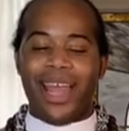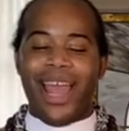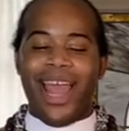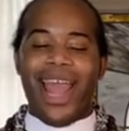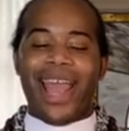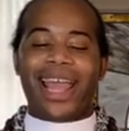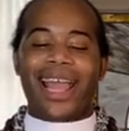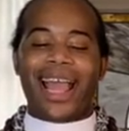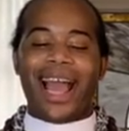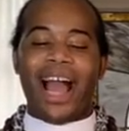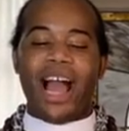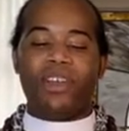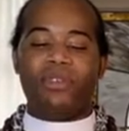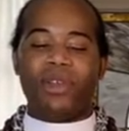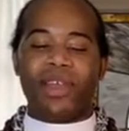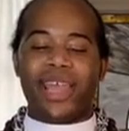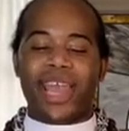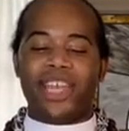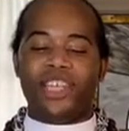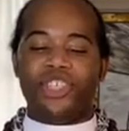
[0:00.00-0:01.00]
and
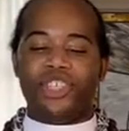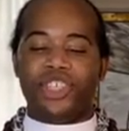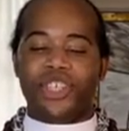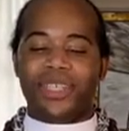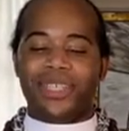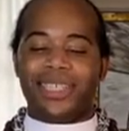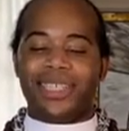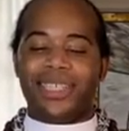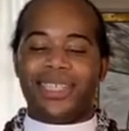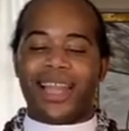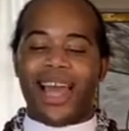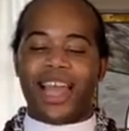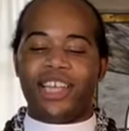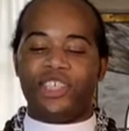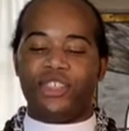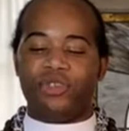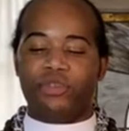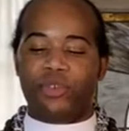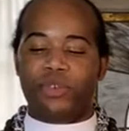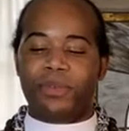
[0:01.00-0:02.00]

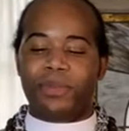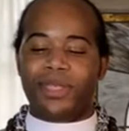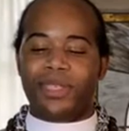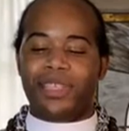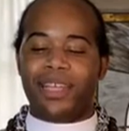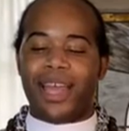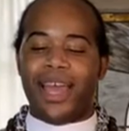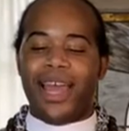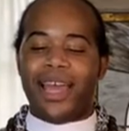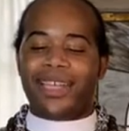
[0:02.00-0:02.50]
congregations/groups